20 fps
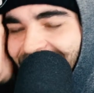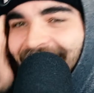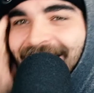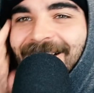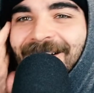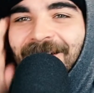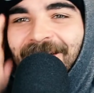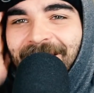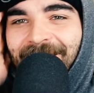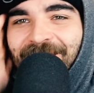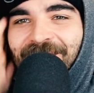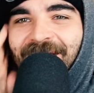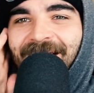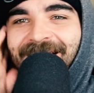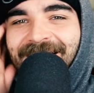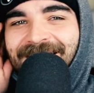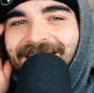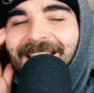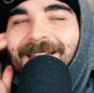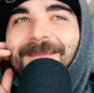I don't know what I'm trying
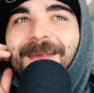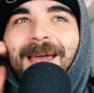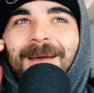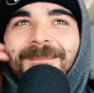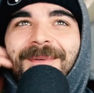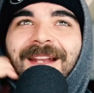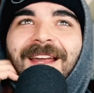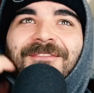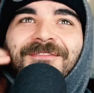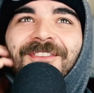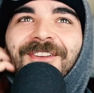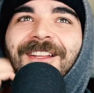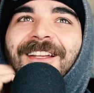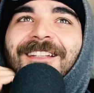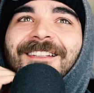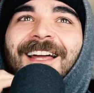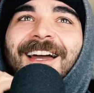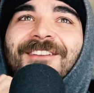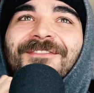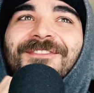to say, man. But I feel like
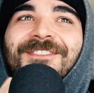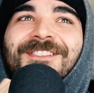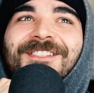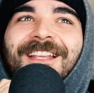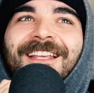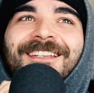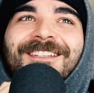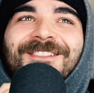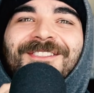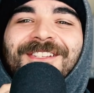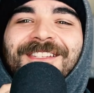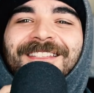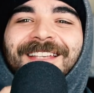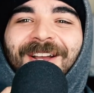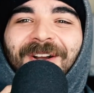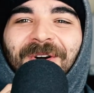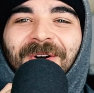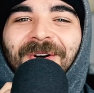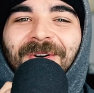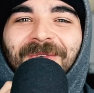life is like, you're just
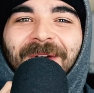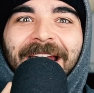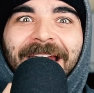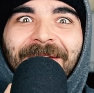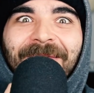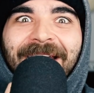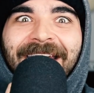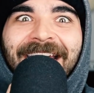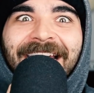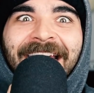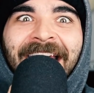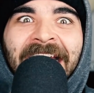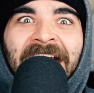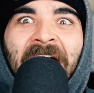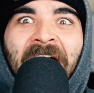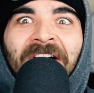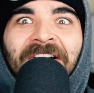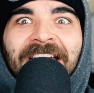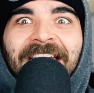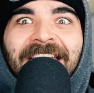like, ooh, what are we going to
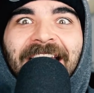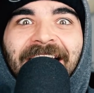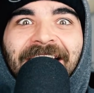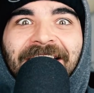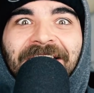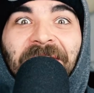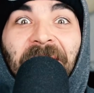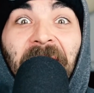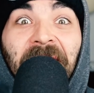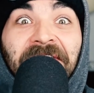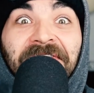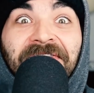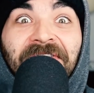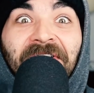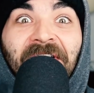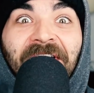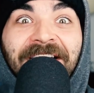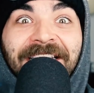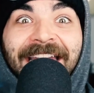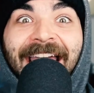go to the store
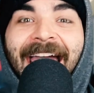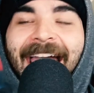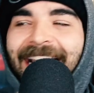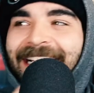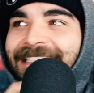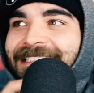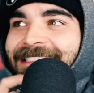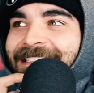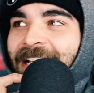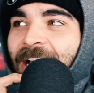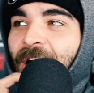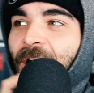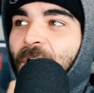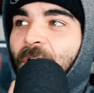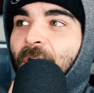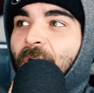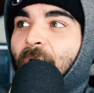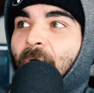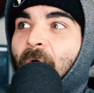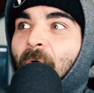for next?
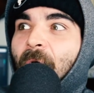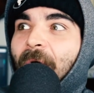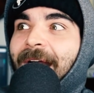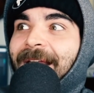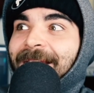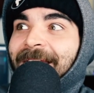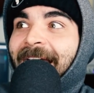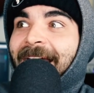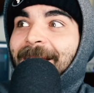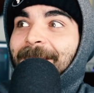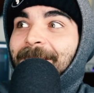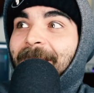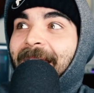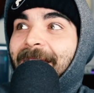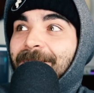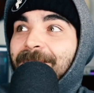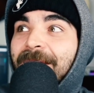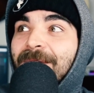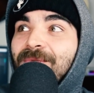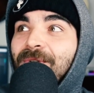And then
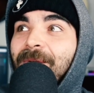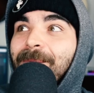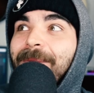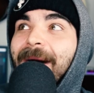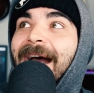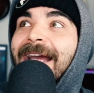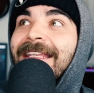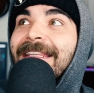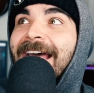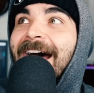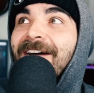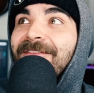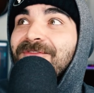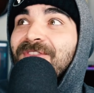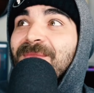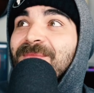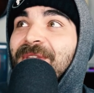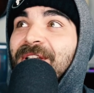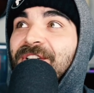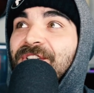maybe we'll buy that
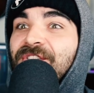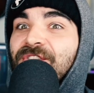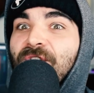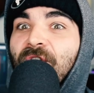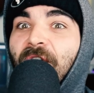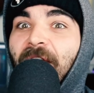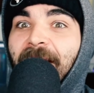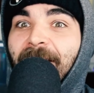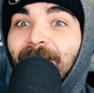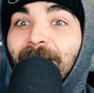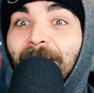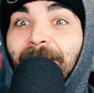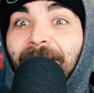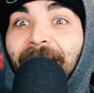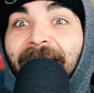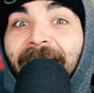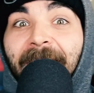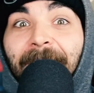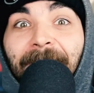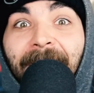from the store and we'll
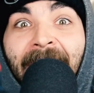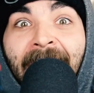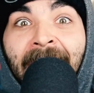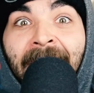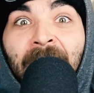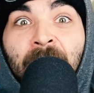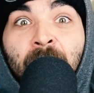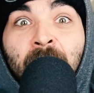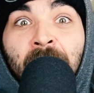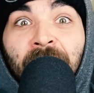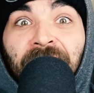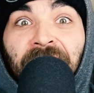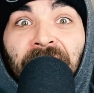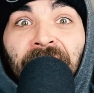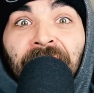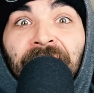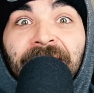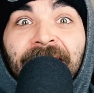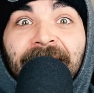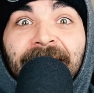bring it back and we'll
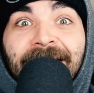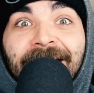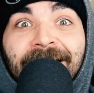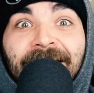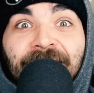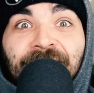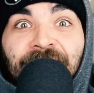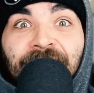turn it into